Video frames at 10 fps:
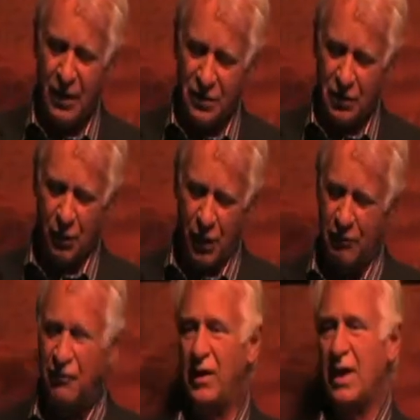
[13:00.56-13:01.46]
So we're
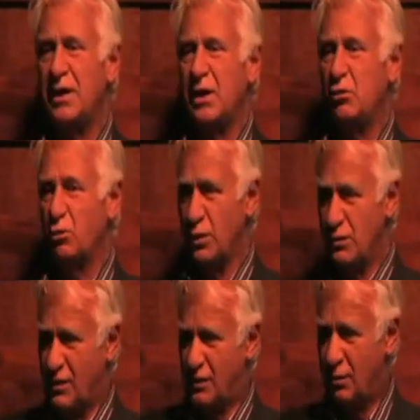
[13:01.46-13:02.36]
finding
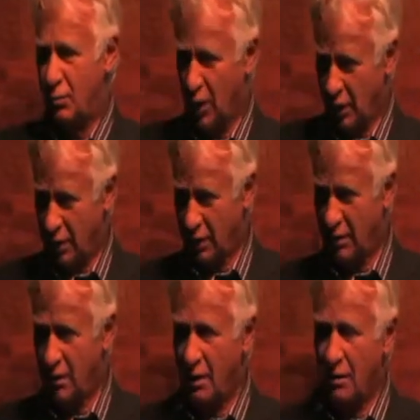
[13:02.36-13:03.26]
routes to market